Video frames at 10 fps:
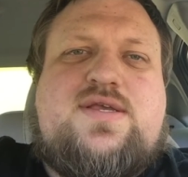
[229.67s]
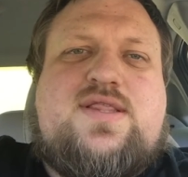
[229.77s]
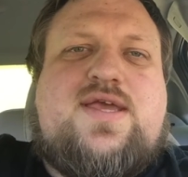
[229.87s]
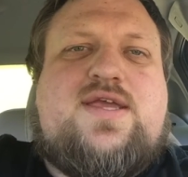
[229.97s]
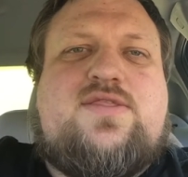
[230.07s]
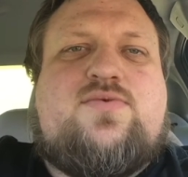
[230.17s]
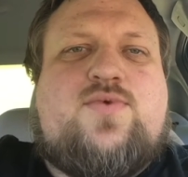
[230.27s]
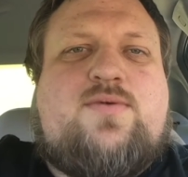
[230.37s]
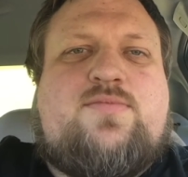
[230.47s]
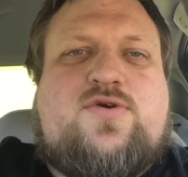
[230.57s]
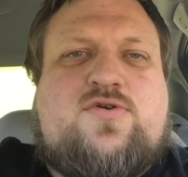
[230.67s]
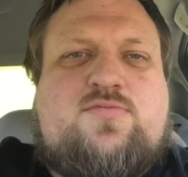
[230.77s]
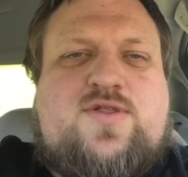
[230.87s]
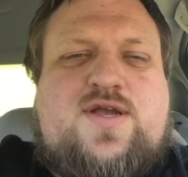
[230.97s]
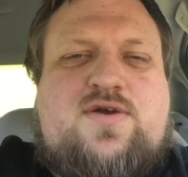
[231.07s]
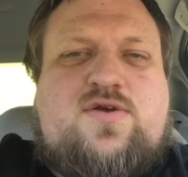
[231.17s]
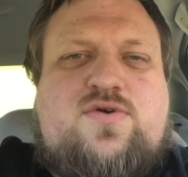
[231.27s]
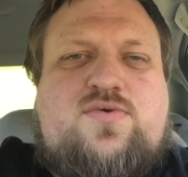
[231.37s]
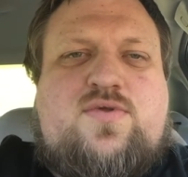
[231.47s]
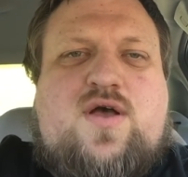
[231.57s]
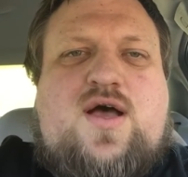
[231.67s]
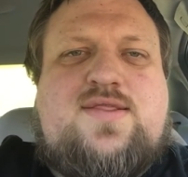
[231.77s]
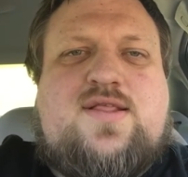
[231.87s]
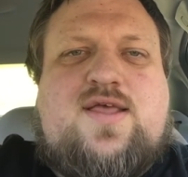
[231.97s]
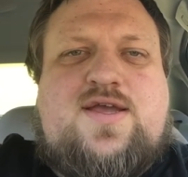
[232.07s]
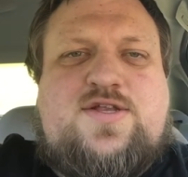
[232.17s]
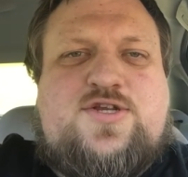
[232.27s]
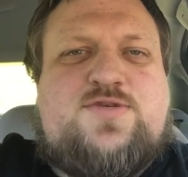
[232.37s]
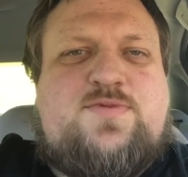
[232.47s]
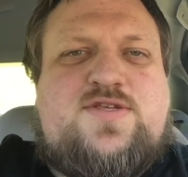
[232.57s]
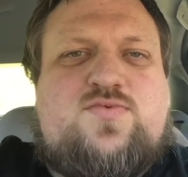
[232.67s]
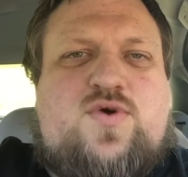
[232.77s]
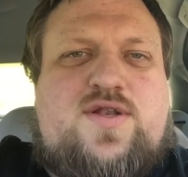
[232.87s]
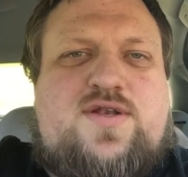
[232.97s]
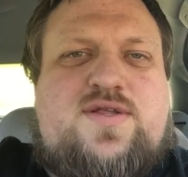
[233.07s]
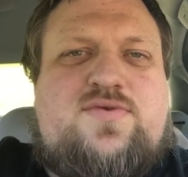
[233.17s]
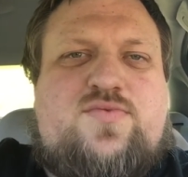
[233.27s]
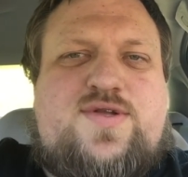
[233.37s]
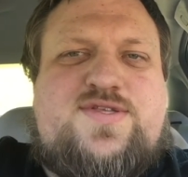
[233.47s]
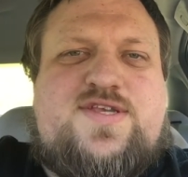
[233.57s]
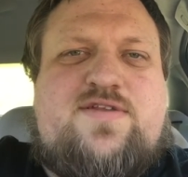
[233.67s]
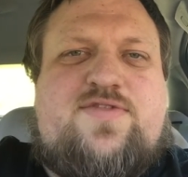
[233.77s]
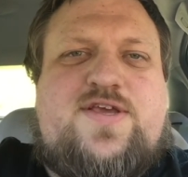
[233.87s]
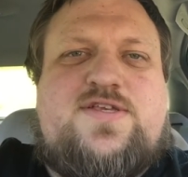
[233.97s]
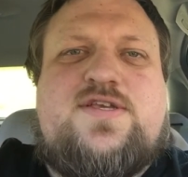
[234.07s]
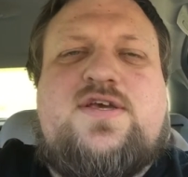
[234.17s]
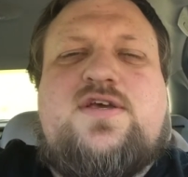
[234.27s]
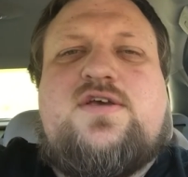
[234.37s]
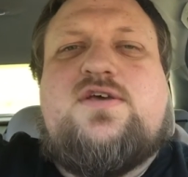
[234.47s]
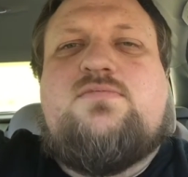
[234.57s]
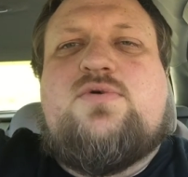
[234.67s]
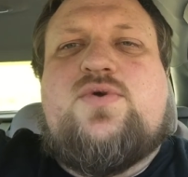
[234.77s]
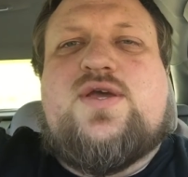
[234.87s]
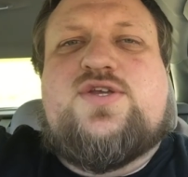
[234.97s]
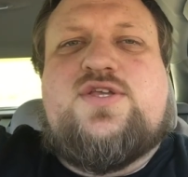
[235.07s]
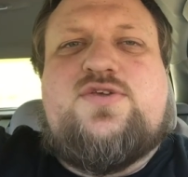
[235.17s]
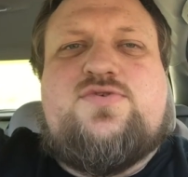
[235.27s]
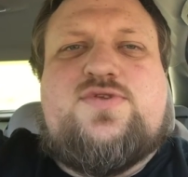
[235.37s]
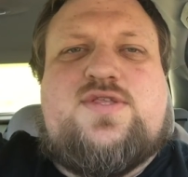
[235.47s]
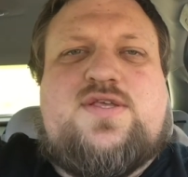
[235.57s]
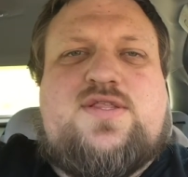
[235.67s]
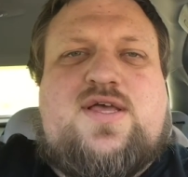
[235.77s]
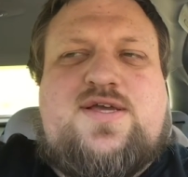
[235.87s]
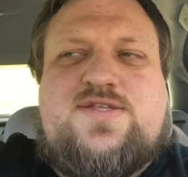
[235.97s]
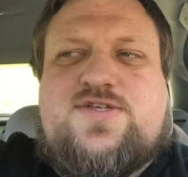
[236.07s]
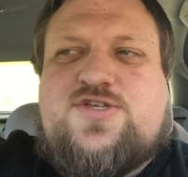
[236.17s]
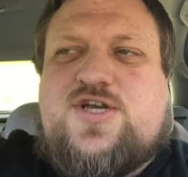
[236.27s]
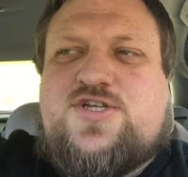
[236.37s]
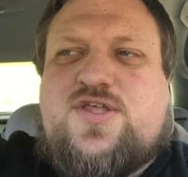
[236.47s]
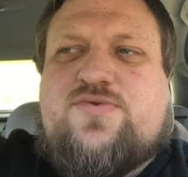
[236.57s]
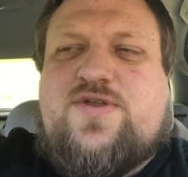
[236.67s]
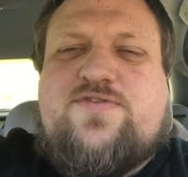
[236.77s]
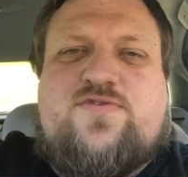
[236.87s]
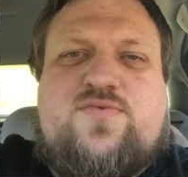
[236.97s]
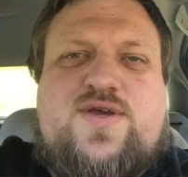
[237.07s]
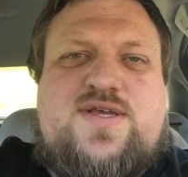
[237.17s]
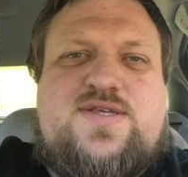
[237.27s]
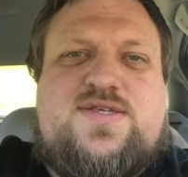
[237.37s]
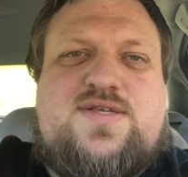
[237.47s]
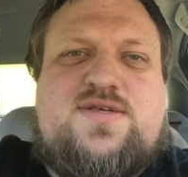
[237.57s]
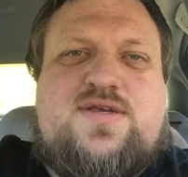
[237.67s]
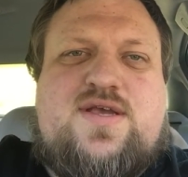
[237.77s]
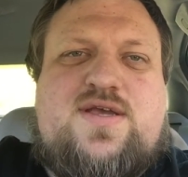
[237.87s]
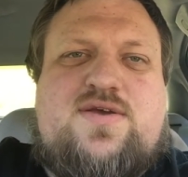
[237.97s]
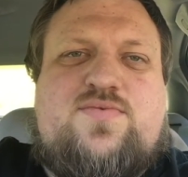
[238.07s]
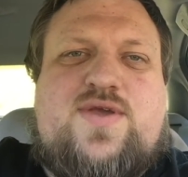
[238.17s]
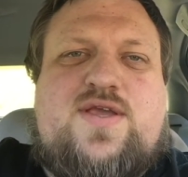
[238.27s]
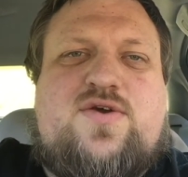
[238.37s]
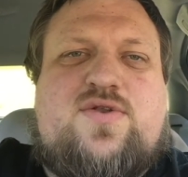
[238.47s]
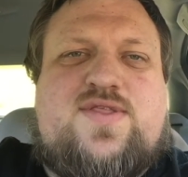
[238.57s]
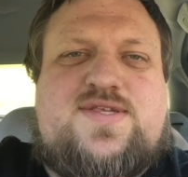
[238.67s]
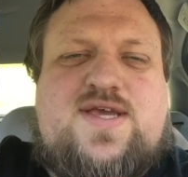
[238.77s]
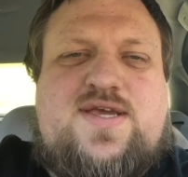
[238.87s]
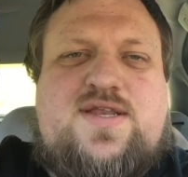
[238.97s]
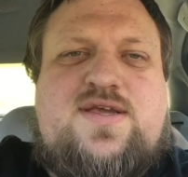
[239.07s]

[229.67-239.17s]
like in the rumba or bolero, on the line just means one set of things. But we actually use the lines in Cha-Cha 3 different ways. We can go to the side,